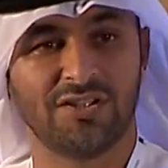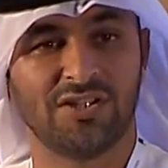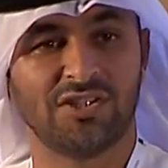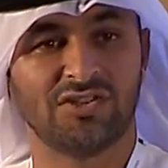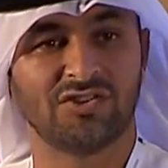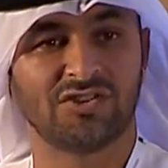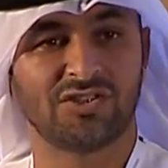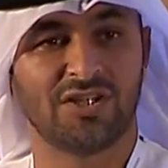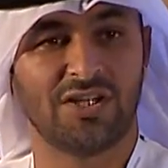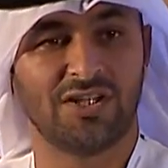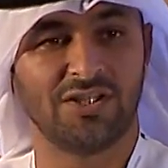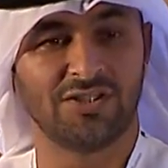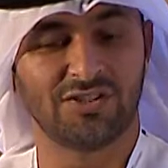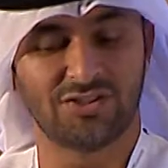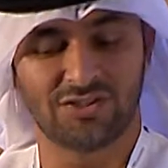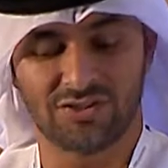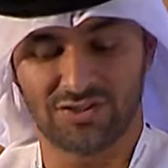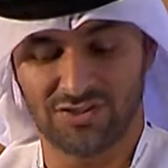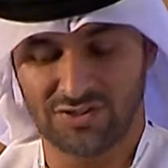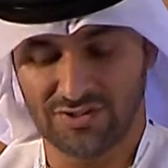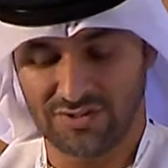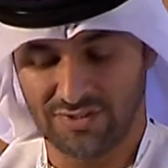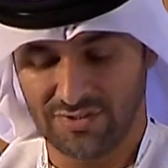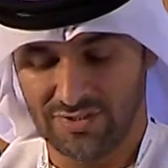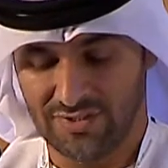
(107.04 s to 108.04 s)

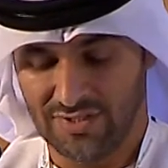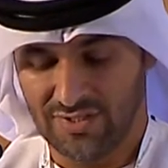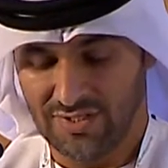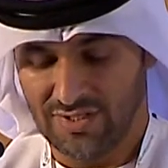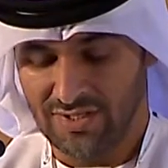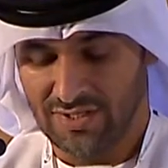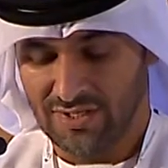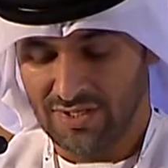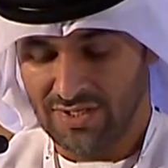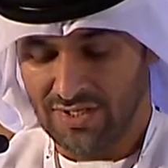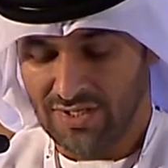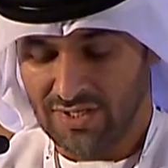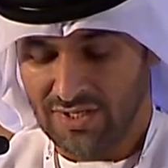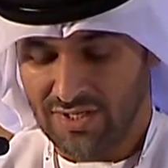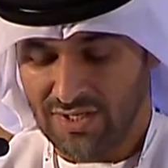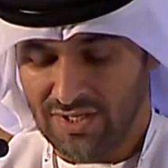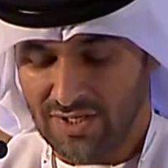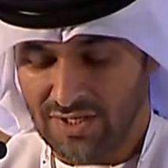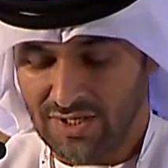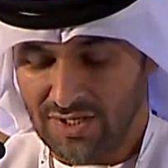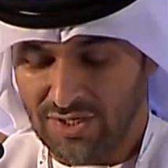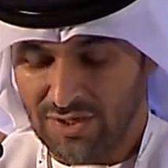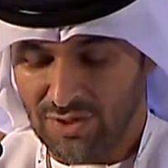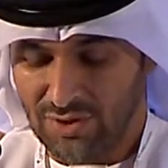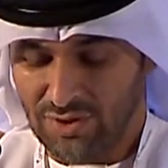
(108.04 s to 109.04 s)
insights
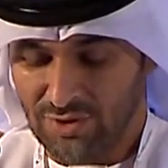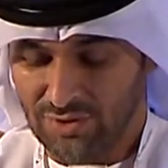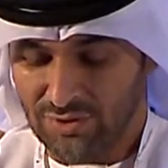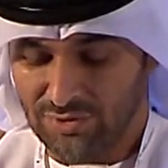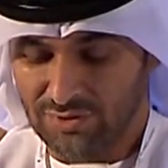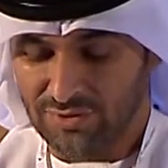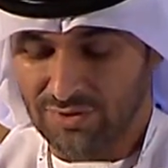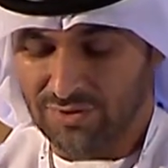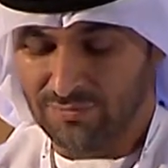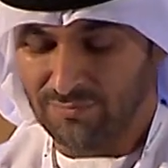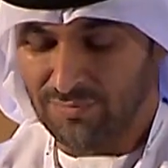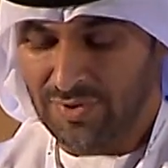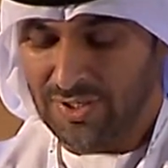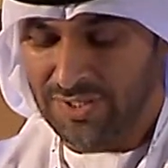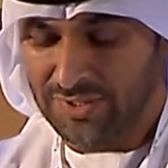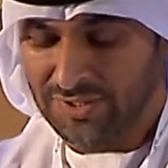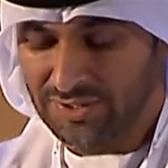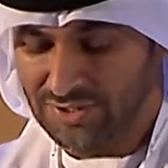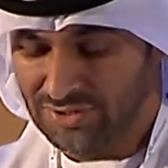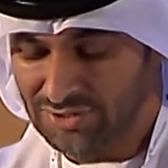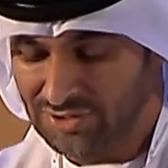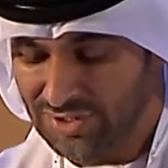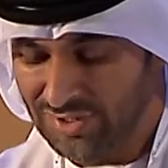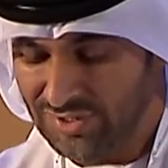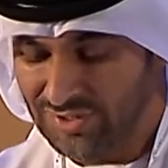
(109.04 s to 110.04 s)
on
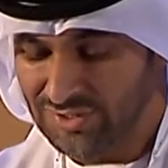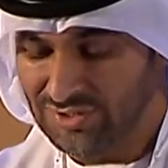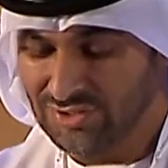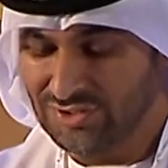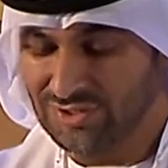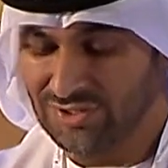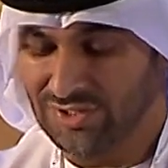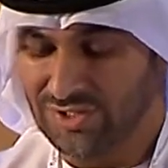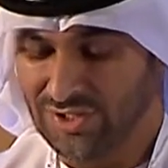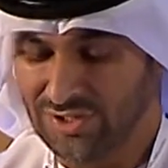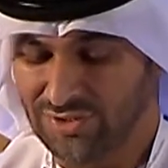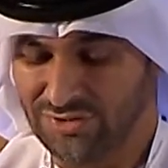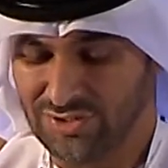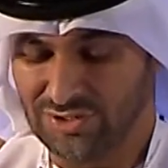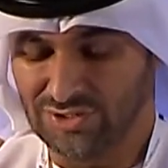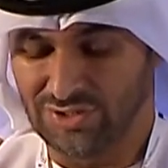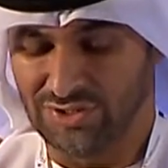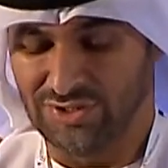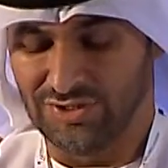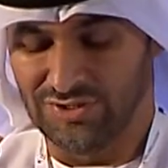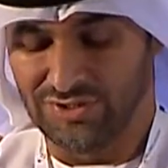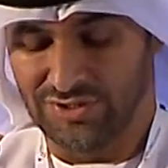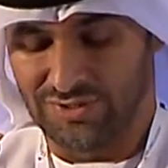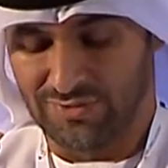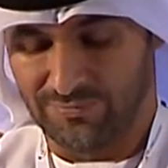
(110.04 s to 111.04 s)
market trends in this
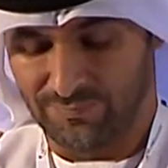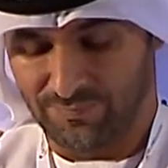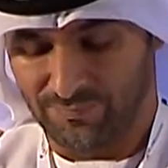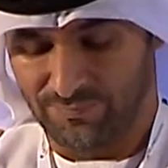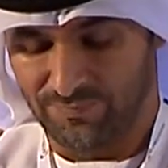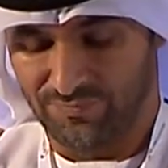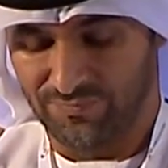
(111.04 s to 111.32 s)
region.